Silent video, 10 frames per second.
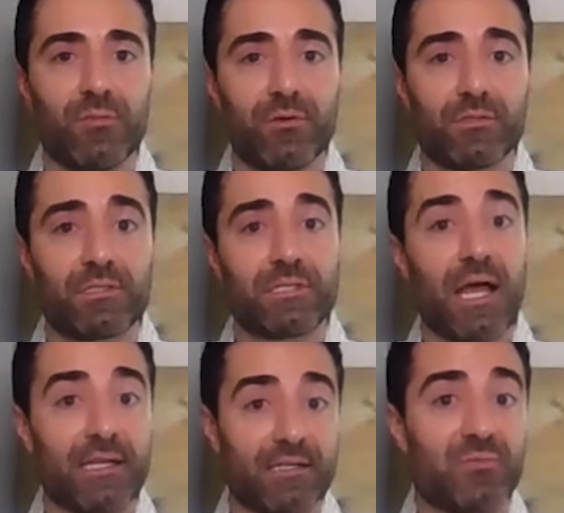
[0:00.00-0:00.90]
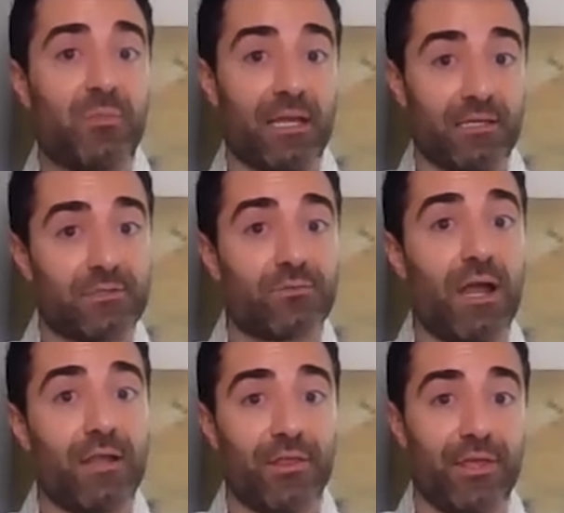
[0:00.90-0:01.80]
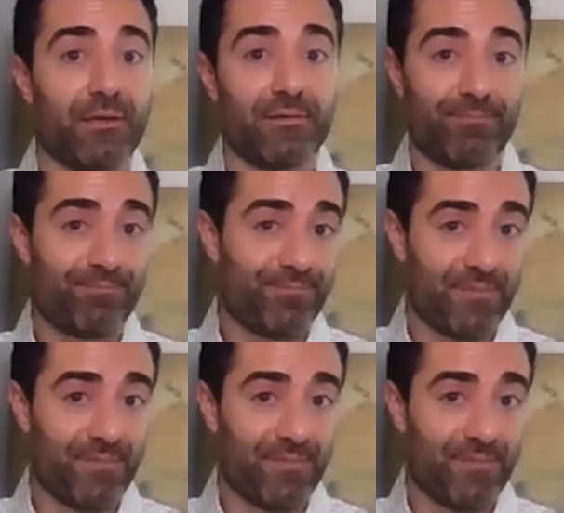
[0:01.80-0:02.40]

most science based rather than